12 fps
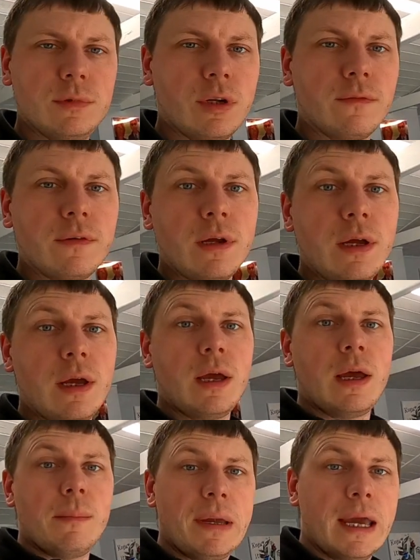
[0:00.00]
stuff.
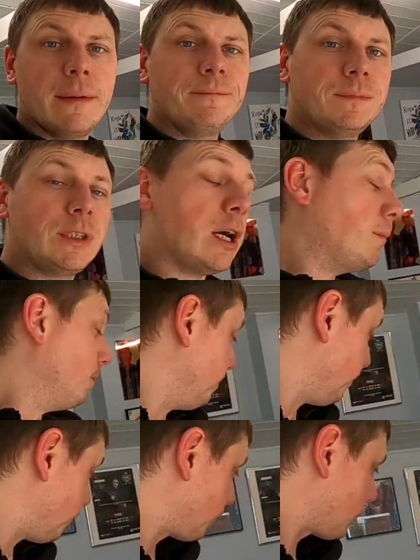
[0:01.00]
But yeah, so
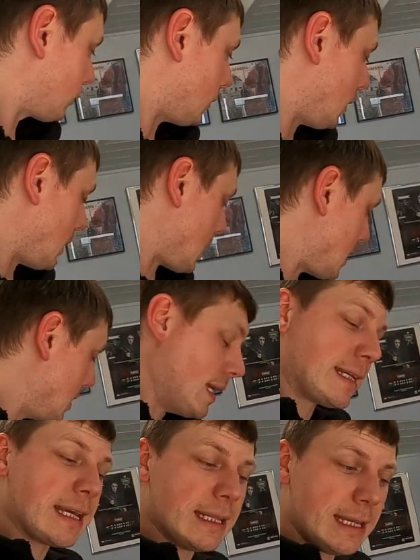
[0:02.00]

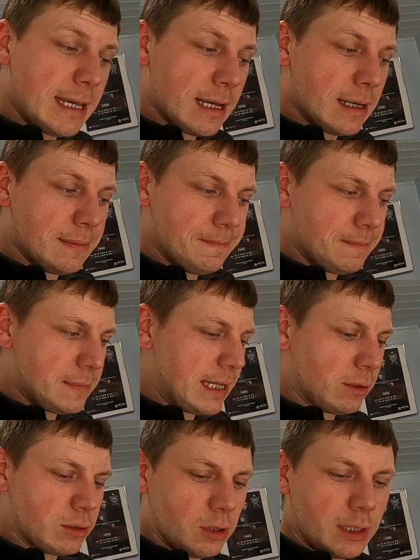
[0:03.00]
let's get the
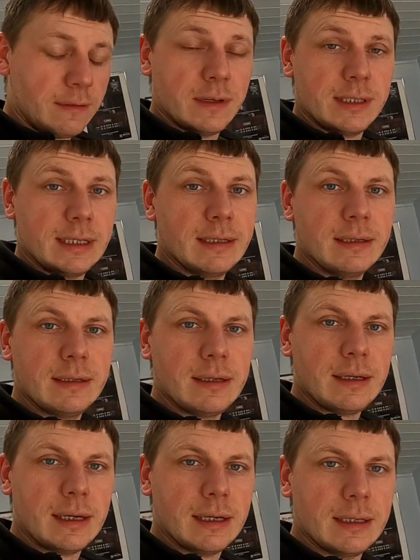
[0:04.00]
tail tidy fitted
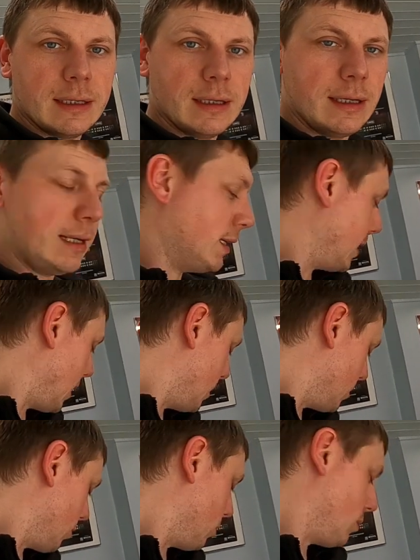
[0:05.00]
and
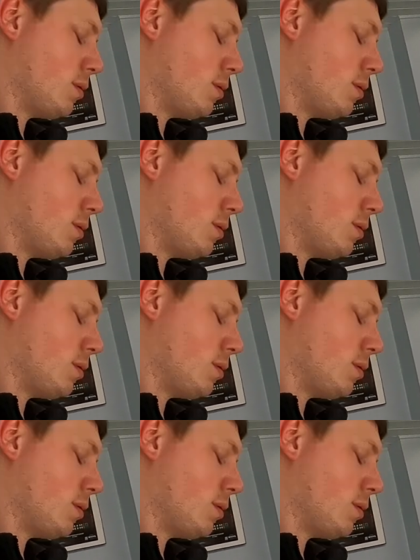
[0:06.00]
indicators on,